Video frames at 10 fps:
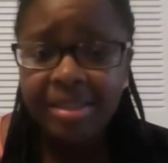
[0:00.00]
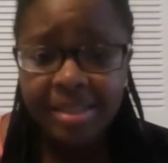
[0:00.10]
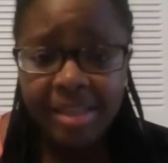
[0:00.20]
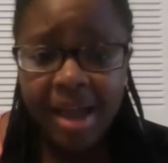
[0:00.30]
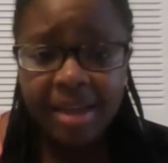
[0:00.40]

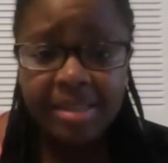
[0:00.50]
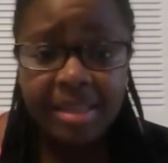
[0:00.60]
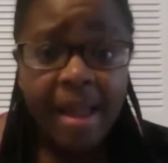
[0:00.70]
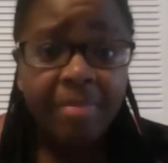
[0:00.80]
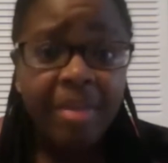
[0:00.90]
sex.
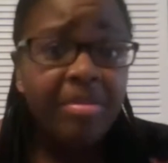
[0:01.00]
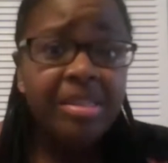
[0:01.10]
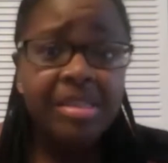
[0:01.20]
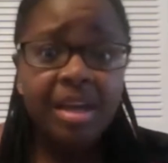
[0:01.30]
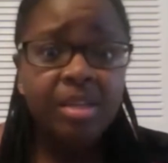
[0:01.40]
That means
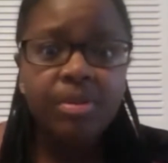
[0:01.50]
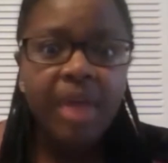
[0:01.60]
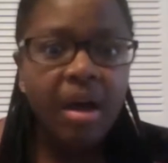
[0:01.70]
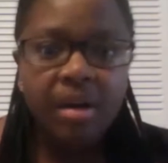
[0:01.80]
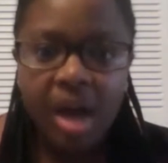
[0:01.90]
sex
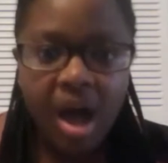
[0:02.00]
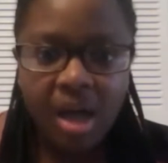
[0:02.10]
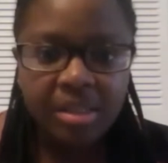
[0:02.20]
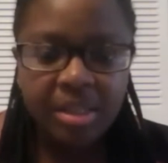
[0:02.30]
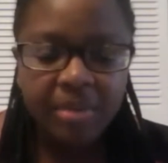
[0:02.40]
without a
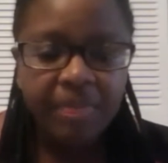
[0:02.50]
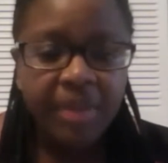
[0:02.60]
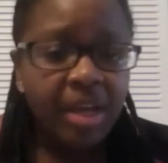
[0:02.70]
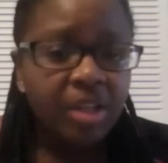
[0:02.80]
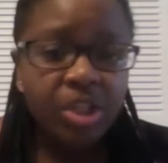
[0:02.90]
condom.
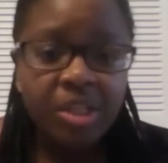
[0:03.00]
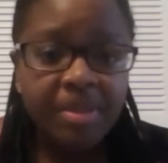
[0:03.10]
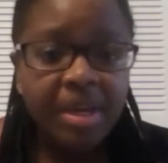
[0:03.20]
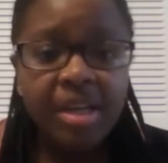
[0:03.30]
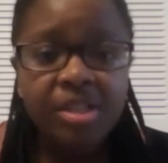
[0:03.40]
Just
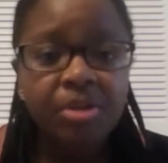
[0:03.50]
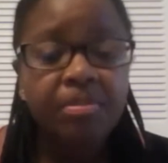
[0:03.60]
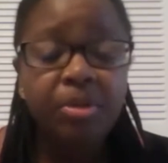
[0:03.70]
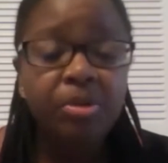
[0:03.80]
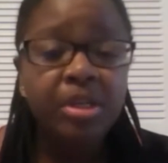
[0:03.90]
because you're
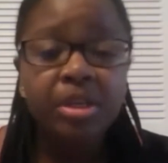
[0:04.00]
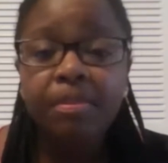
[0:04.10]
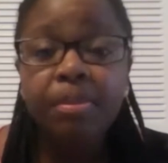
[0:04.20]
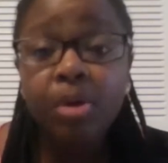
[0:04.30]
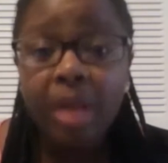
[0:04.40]
using the
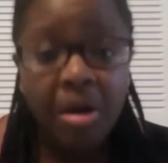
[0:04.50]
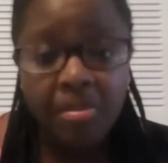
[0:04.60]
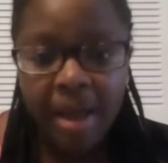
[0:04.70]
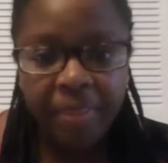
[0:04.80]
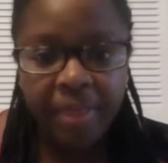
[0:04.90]
pull-out
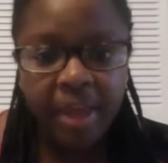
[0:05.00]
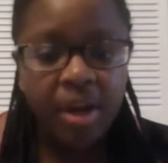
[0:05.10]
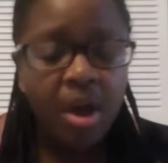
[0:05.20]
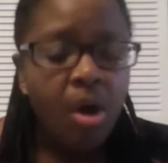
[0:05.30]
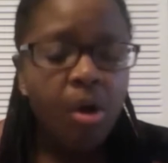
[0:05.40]
method
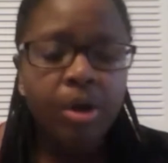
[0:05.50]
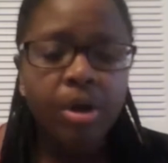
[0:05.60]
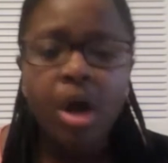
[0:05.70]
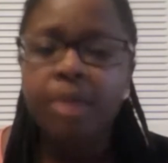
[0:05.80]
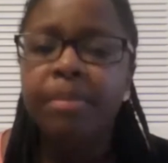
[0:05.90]
or you're
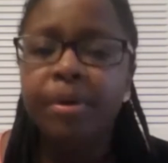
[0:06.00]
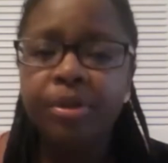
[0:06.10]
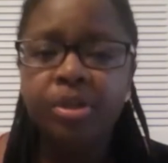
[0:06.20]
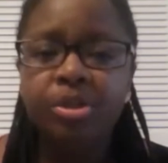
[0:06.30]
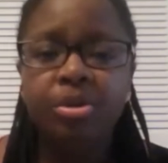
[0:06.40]
on birth
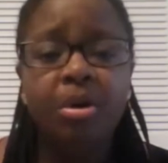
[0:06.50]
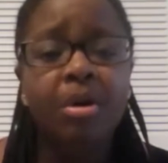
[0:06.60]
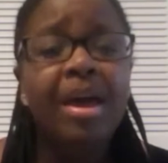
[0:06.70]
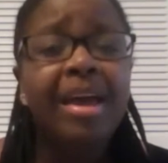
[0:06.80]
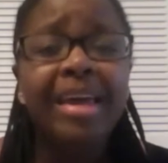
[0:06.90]
control
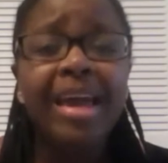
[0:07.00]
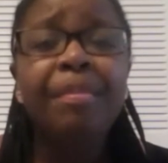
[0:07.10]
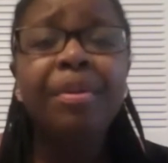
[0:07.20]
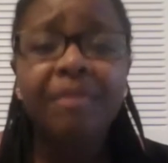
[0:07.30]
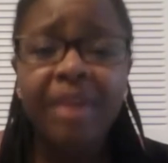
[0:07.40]
can't
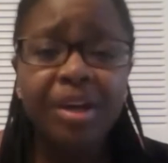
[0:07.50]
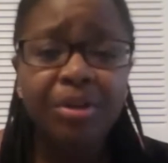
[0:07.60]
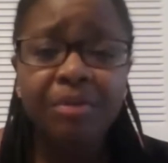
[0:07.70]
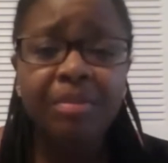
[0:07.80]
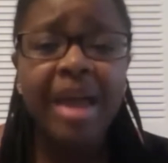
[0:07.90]
prevent you
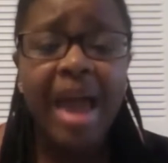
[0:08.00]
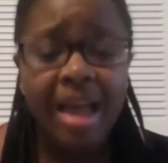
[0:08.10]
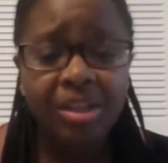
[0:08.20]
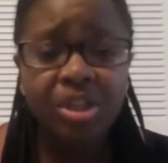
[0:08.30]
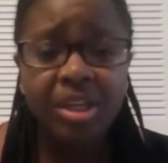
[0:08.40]
from
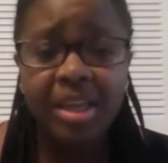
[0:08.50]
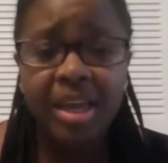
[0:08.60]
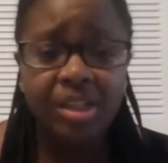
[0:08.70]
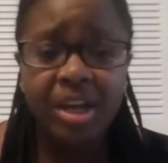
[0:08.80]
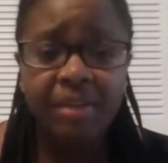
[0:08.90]
catching the
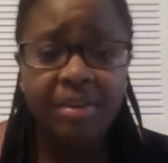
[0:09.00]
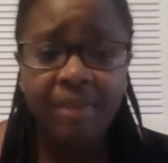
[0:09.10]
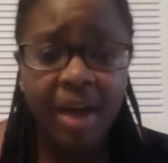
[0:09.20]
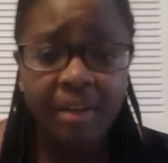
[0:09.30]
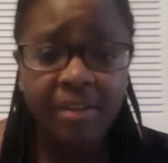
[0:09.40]
HIV
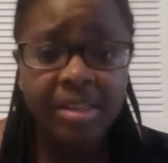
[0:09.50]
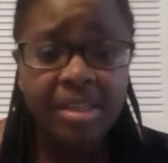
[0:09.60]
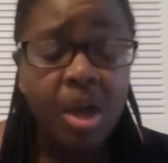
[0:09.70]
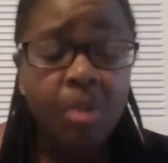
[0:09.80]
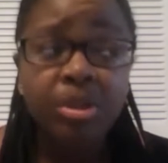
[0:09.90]
virus,
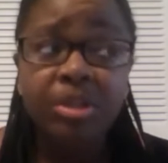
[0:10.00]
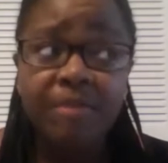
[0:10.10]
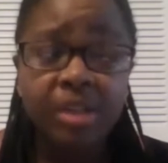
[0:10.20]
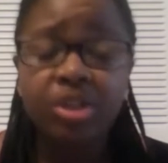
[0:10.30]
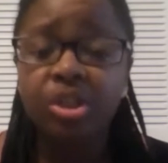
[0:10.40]
which
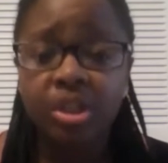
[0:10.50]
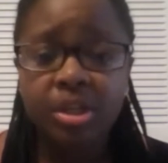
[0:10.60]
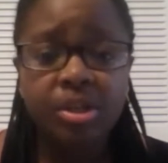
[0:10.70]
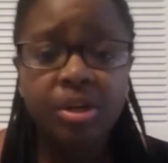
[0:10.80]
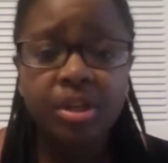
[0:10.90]
eventually could
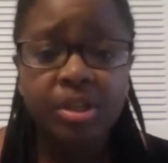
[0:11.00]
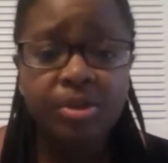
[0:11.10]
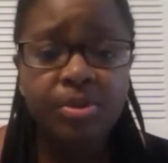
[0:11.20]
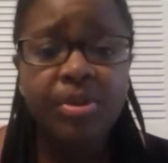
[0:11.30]
turn into